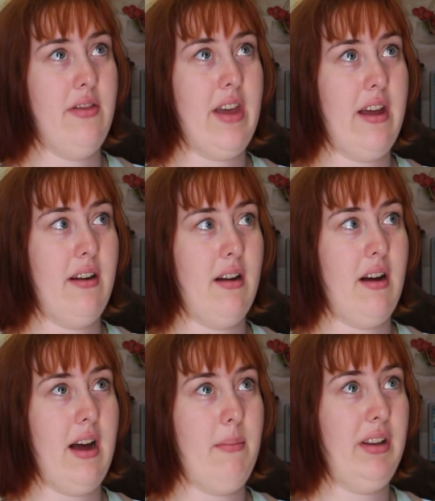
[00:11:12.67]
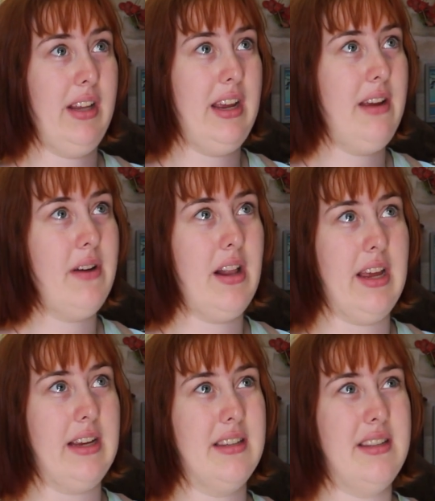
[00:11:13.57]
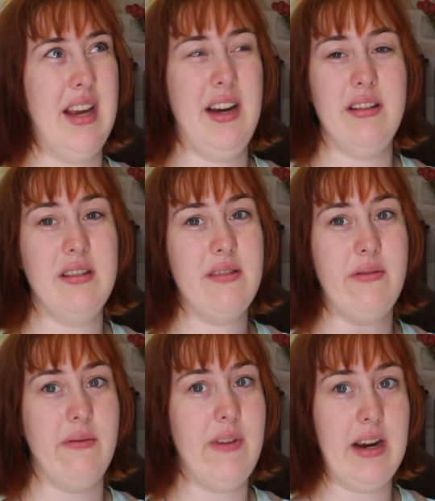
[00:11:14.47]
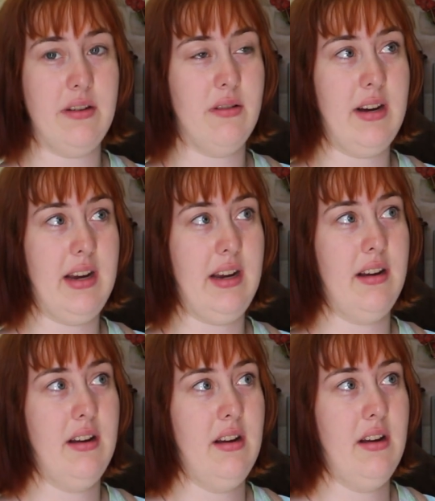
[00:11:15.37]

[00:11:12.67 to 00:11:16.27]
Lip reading: that I believe are like seconds from factory.